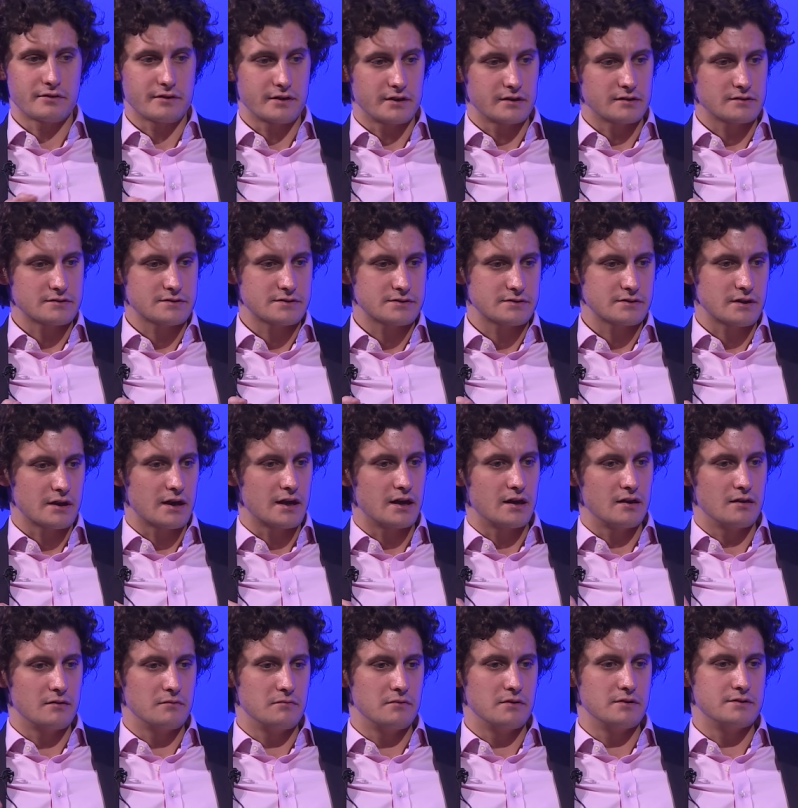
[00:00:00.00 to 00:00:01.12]
things,
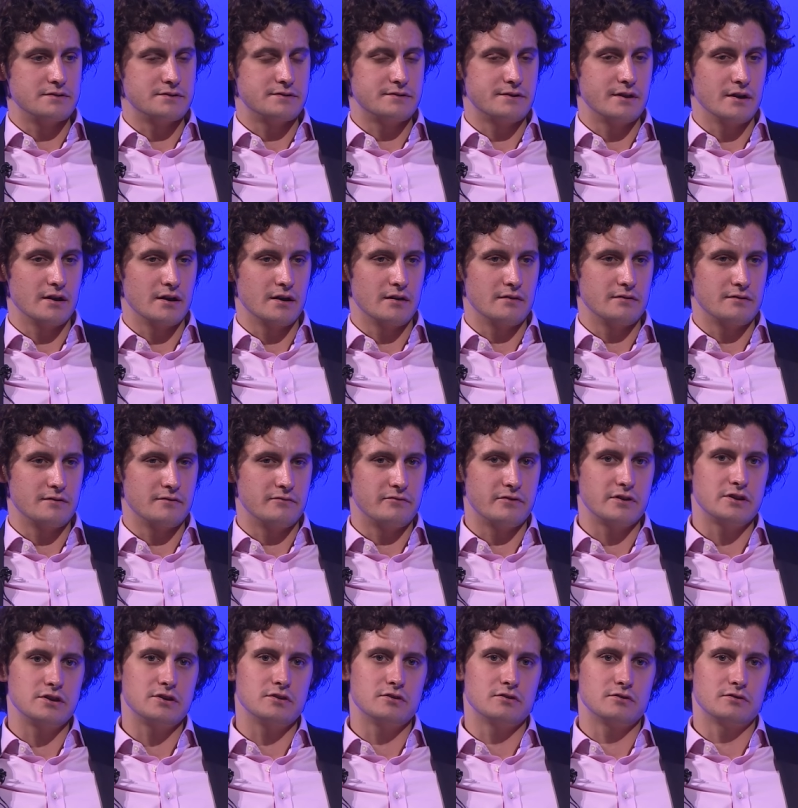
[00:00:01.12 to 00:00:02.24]
and the the
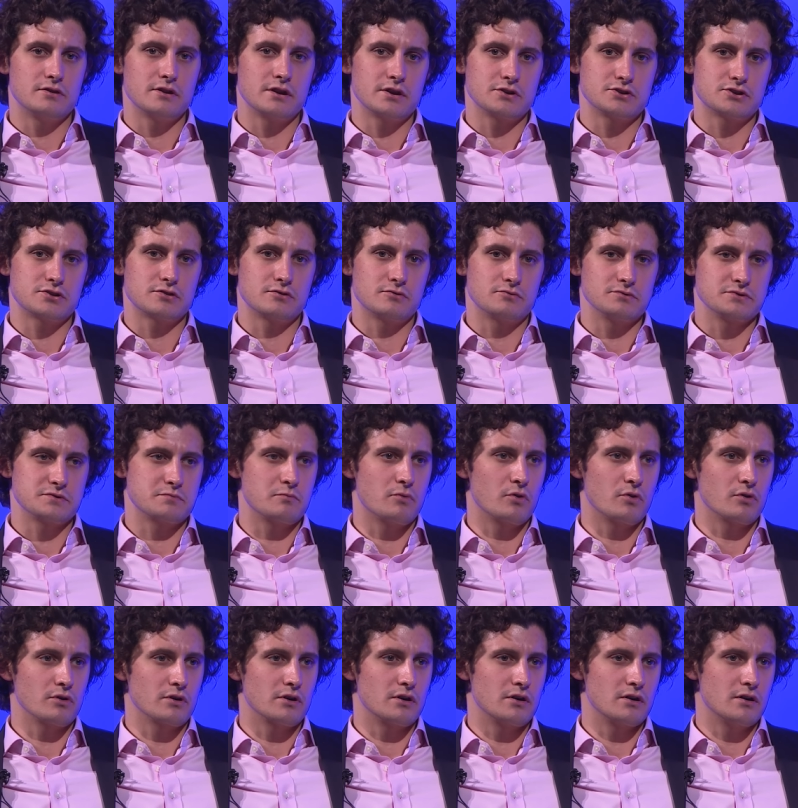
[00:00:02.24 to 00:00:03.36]
video that I showed was
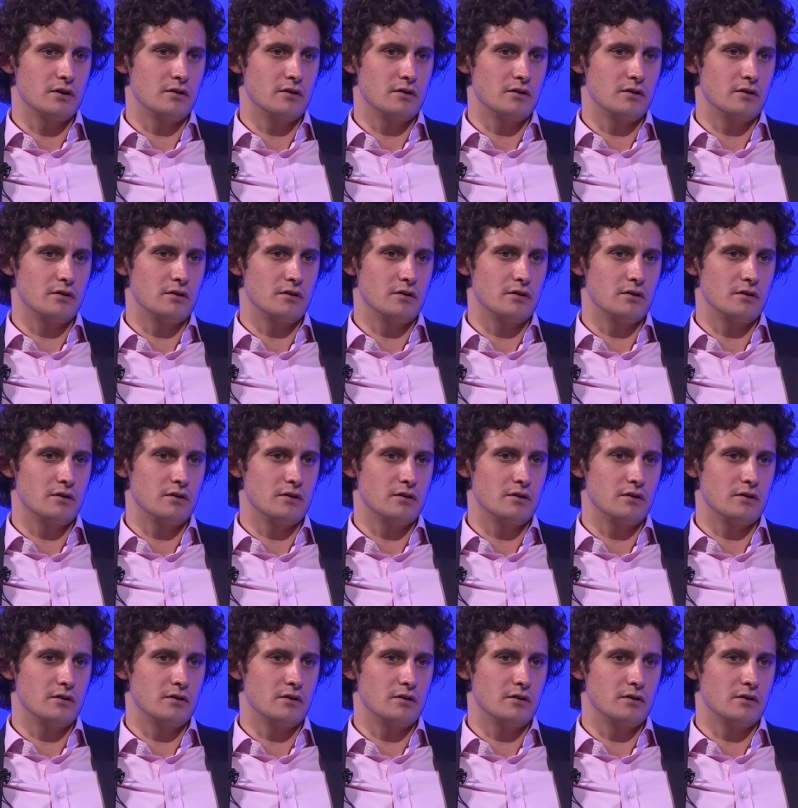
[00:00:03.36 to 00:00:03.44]
more a,